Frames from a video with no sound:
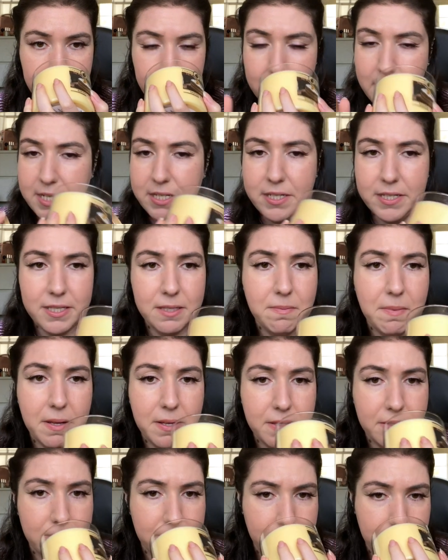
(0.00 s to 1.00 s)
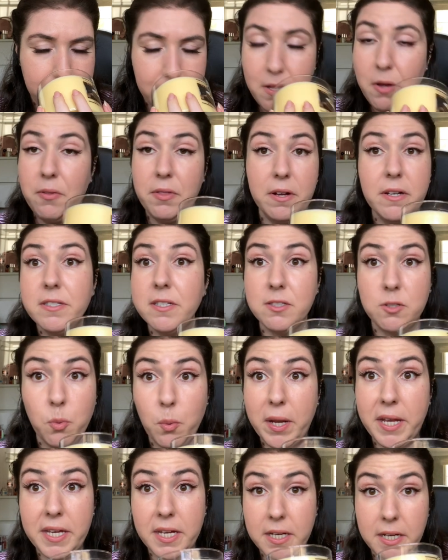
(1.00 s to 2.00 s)
It just smells... No, there's a
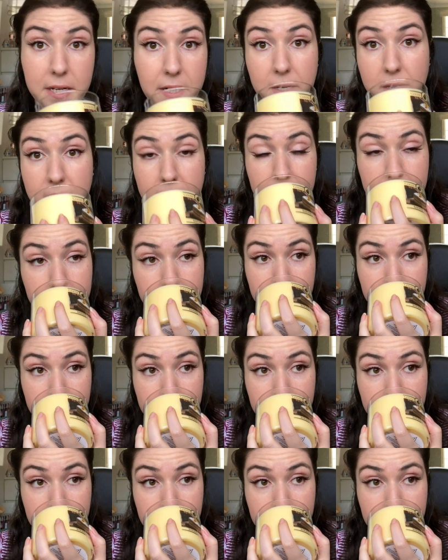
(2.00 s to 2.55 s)
twang in here.